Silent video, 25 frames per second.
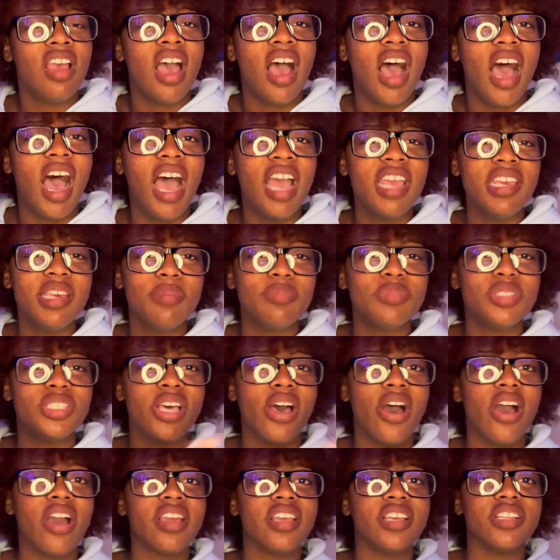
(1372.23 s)
I am
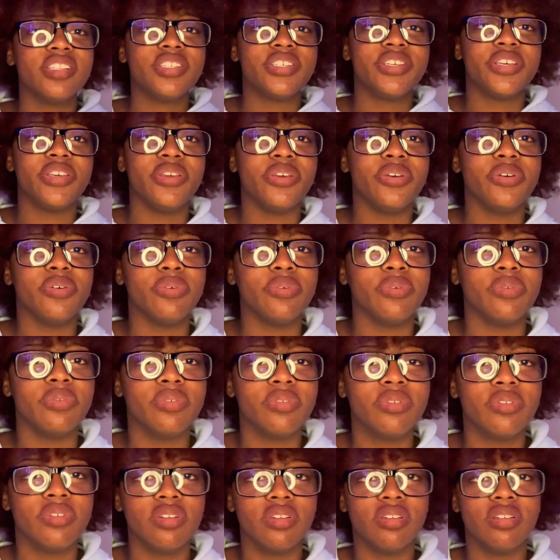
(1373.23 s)
talking to you.
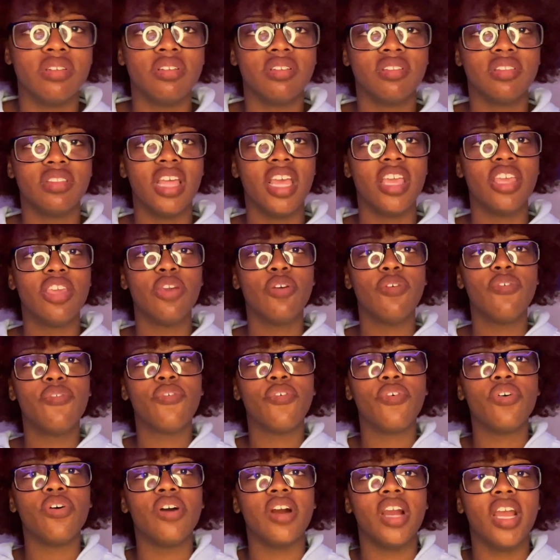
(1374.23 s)
Thank you
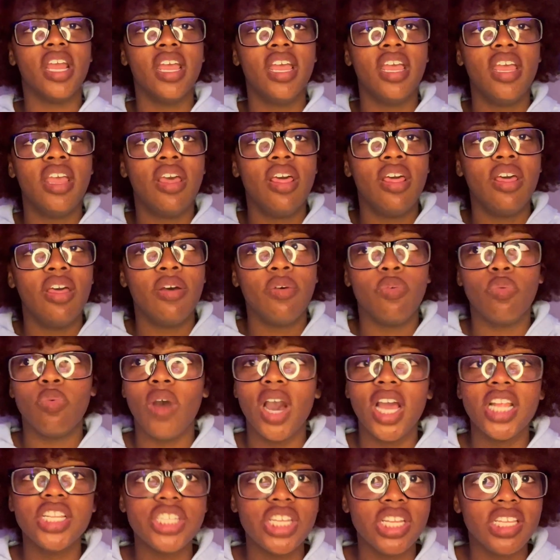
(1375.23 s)
for
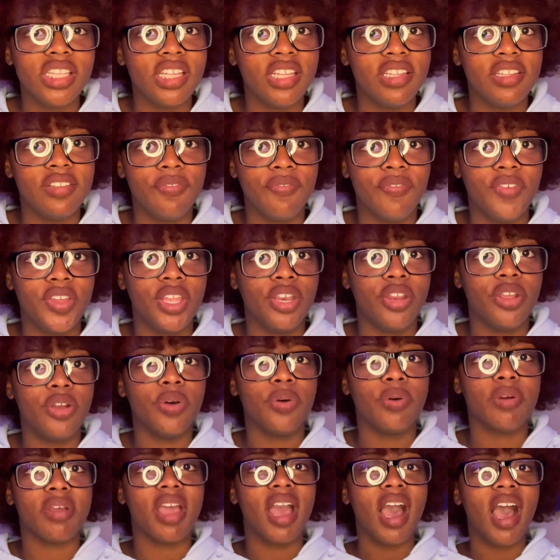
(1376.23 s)
watching this
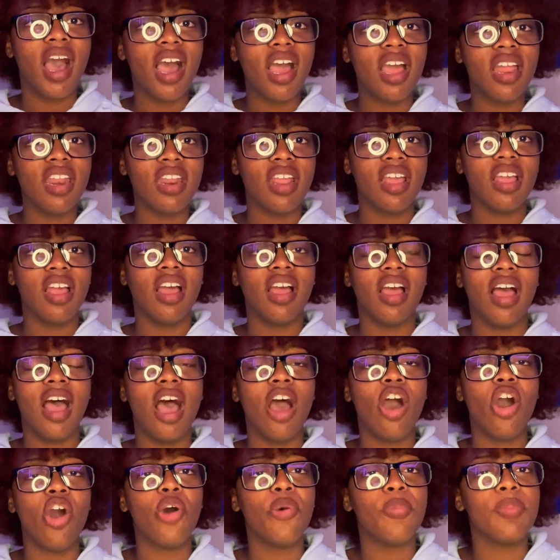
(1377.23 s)
video. I
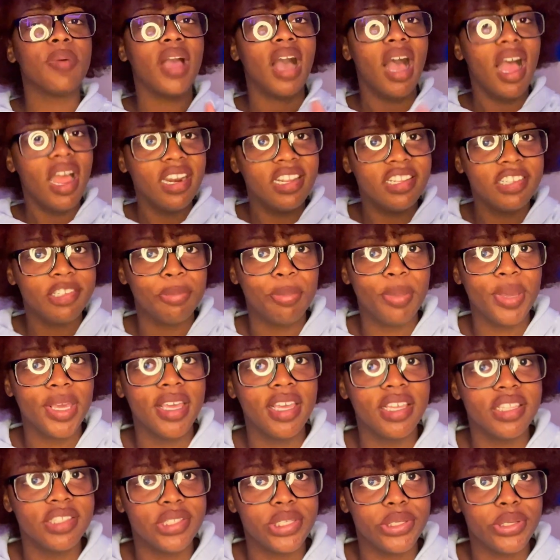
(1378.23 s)
hope God is
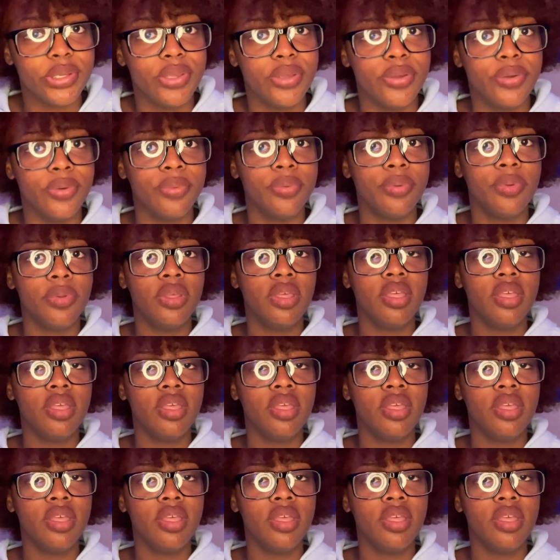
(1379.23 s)
speaking to you.